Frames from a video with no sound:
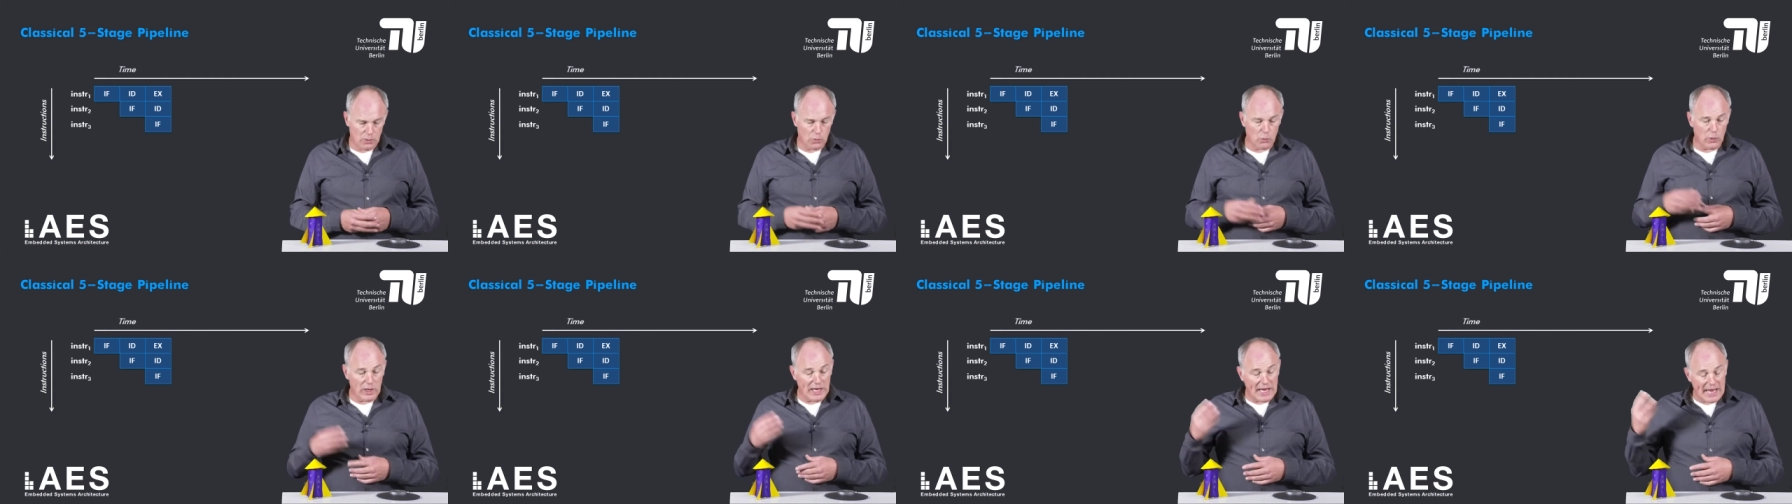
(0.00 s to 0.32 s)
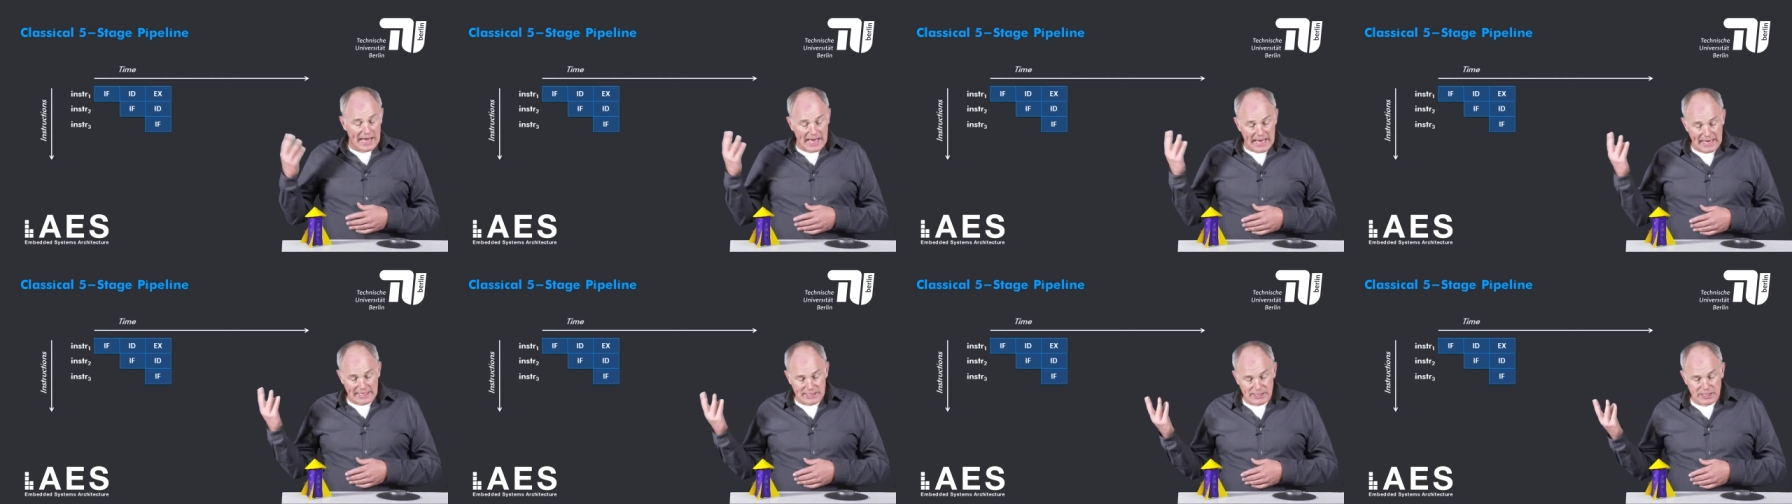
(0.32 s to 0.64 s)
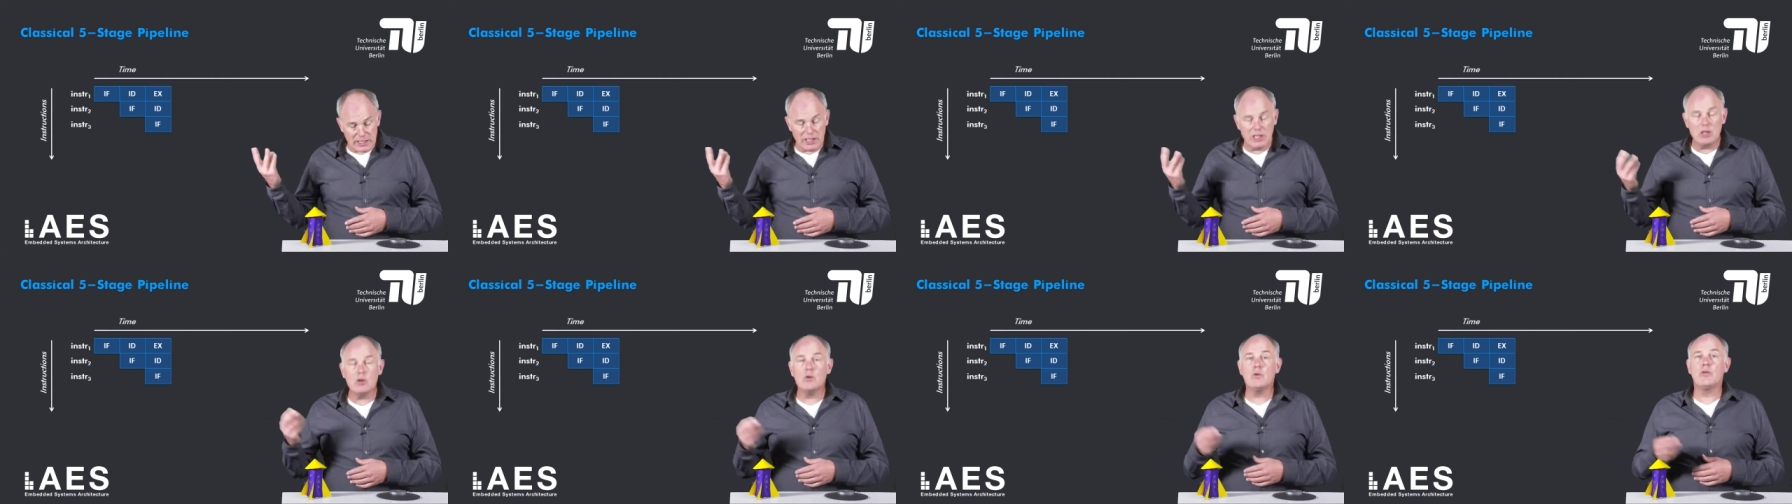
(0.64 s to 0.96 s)
we
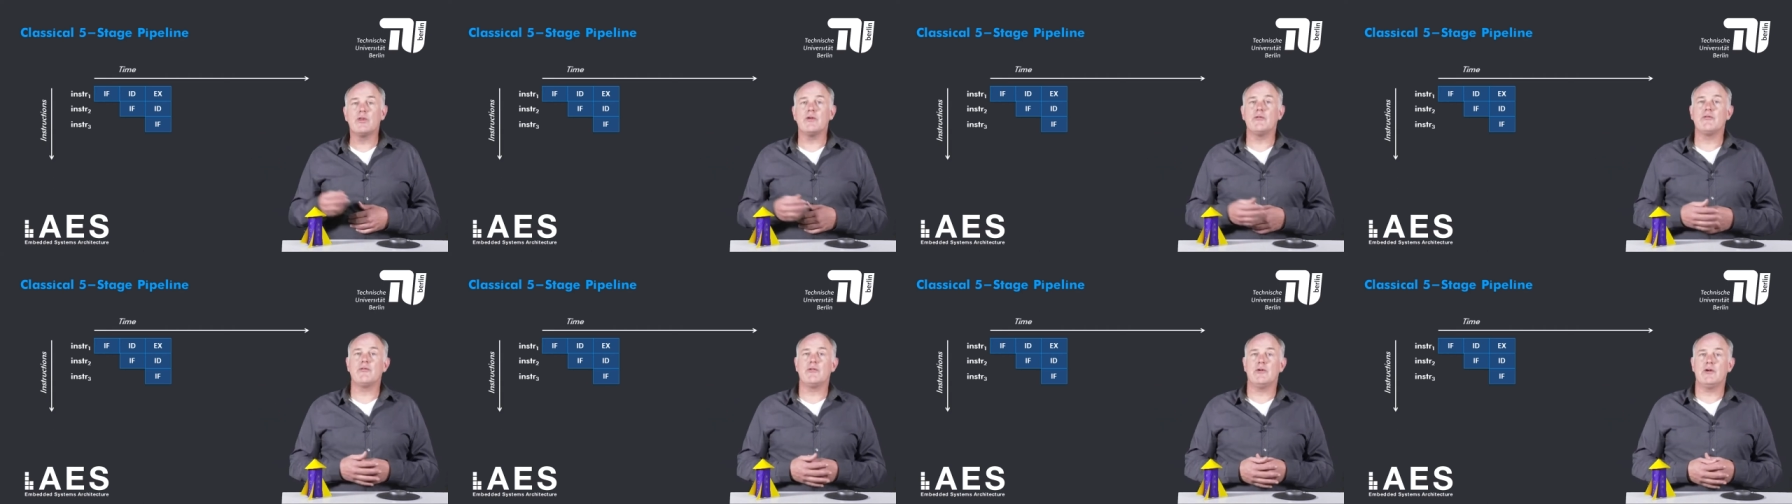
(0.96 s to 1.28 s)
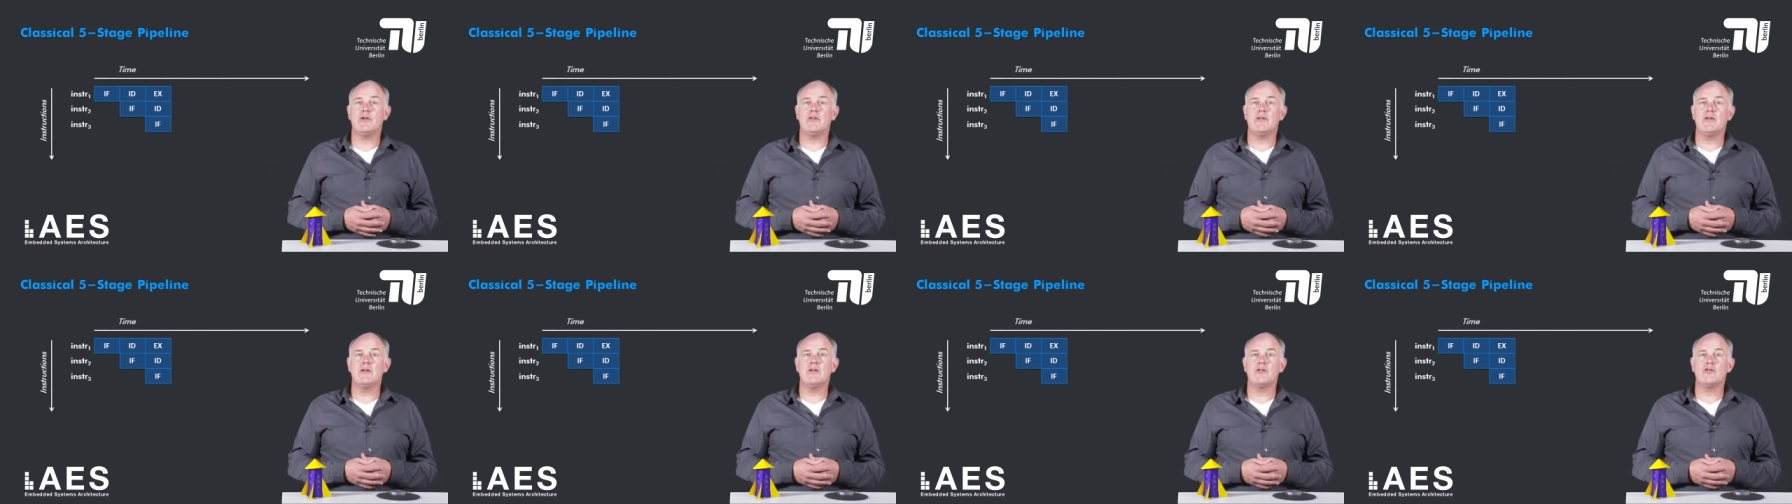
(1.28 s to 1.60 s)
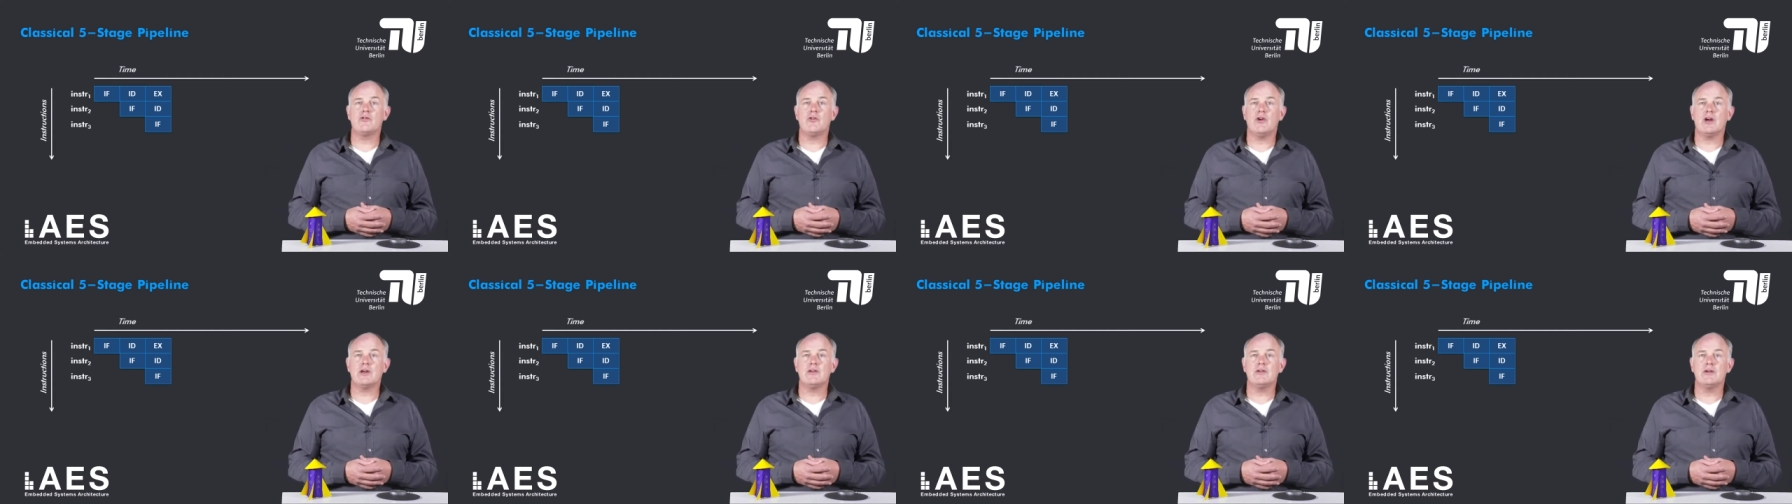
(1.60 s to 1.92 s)
execute the first
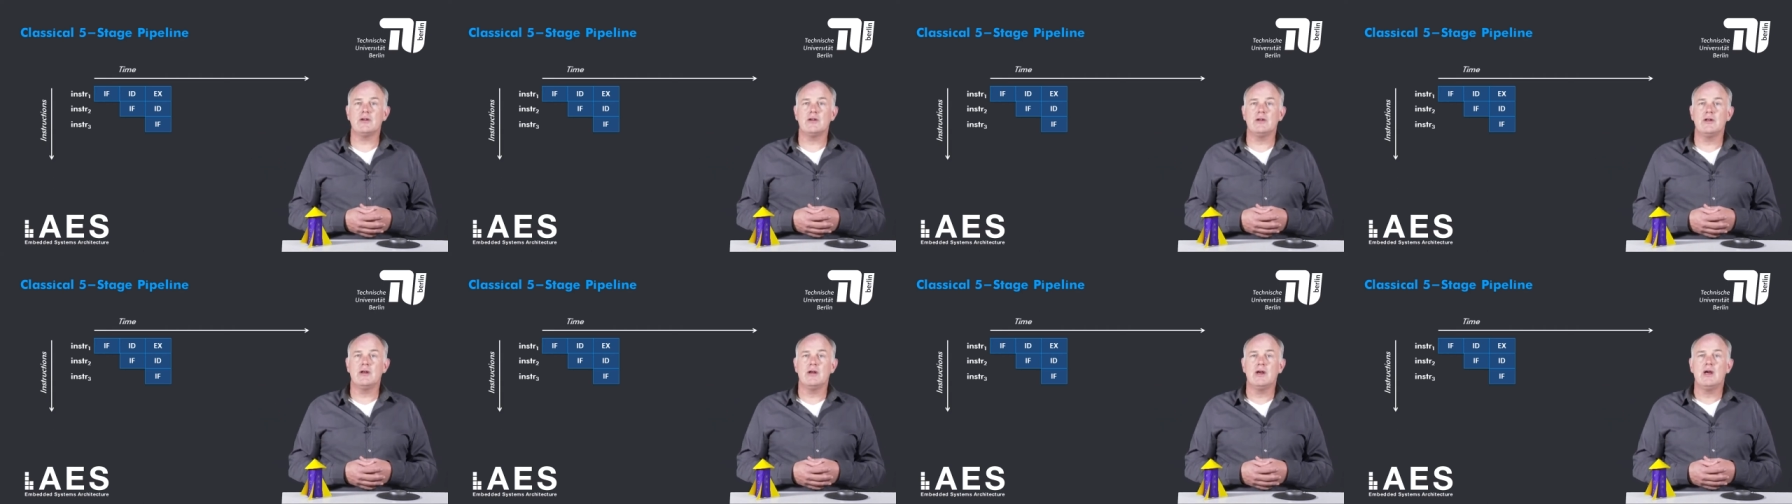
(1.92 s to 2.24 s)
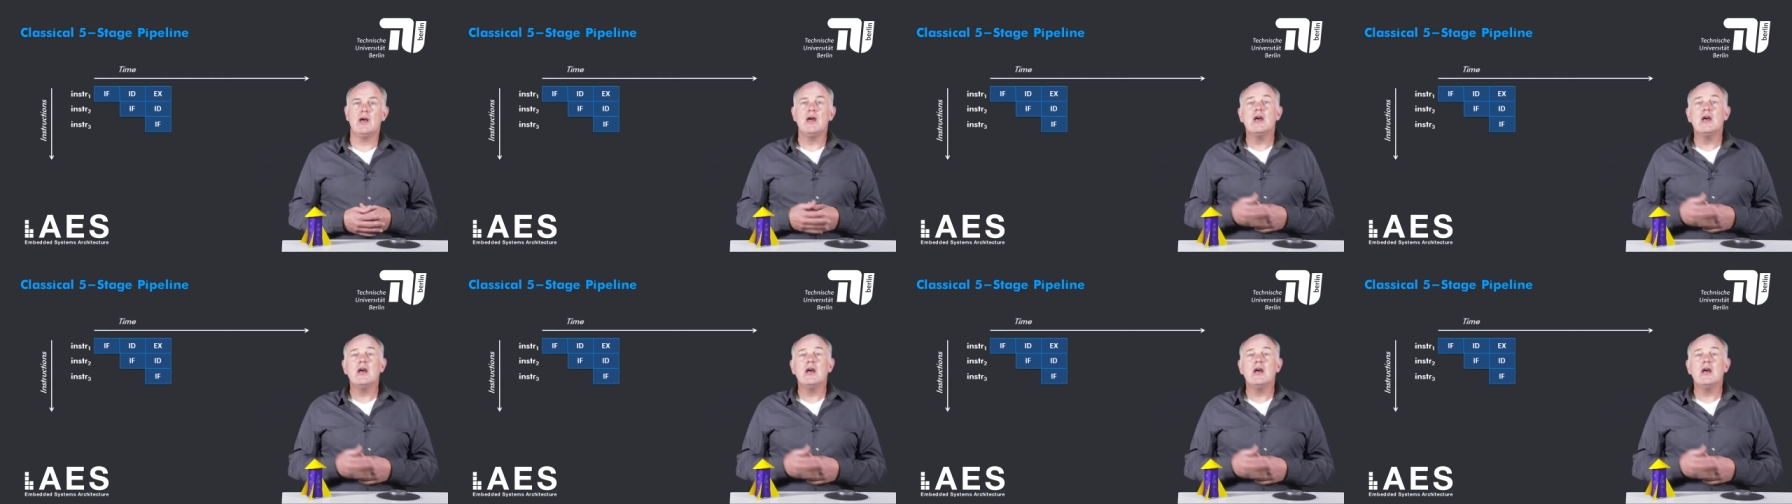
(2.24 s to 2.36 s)
instruction,